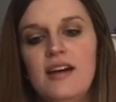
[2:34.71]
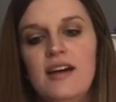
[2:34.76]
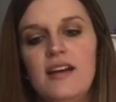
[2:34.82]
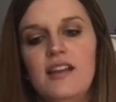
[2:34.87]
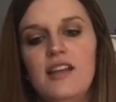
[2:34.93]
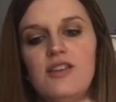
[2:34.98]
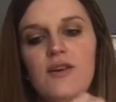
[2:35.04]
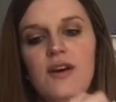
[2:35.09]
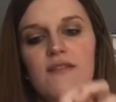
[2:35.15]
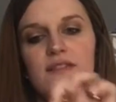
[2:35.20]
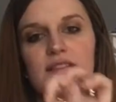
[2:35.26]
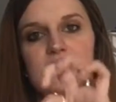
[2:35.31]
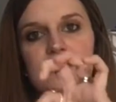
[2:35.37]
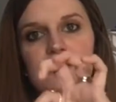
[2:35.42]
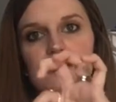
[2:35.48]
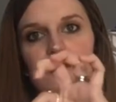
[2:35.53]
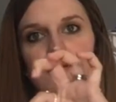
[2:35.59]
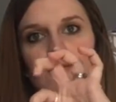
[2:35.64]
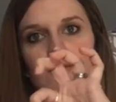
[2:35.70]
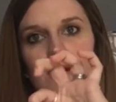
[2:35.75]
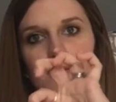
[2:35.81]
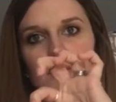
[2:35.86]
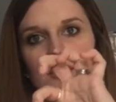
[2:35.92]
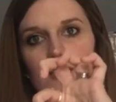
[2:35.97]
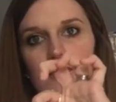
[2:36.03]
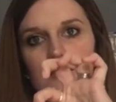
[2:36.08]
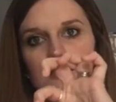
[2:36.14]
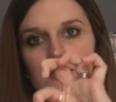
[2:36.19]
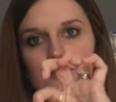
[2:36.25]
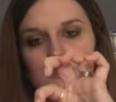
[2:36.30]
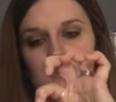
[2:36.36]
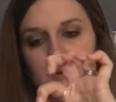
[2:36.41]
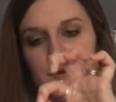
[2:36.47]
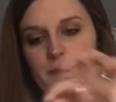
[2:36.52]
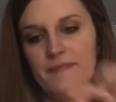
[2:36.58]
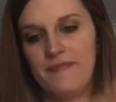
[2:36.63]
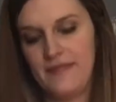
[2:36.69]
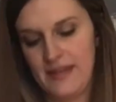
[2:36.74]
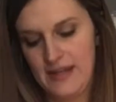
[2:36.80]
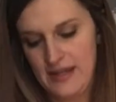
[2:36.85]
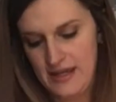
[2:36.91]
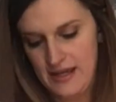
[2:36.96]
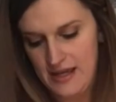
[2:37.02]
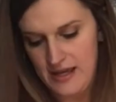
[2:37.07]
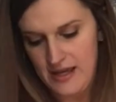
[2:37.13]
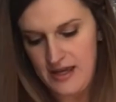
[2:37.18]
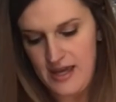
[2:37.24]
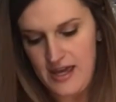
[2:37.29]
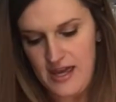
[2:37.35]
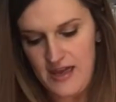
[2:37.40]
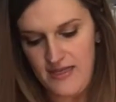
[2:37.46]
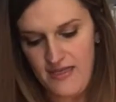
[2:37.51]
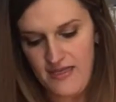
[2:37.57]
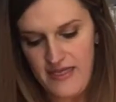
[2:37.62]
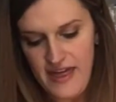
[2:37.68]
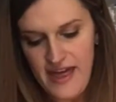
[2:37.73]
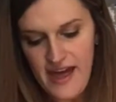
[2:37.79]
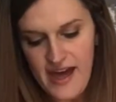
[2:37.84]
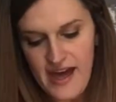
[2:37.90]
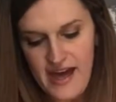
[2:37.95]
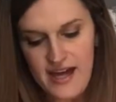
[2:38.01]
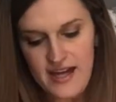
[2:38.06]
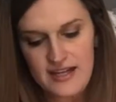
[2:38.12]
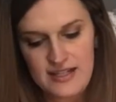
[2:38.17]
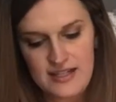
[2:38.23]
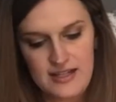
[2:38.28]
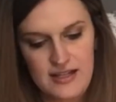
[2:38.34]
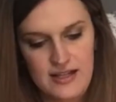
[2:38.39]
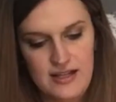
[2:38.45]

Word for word: And then you have this little rubber loop. And that,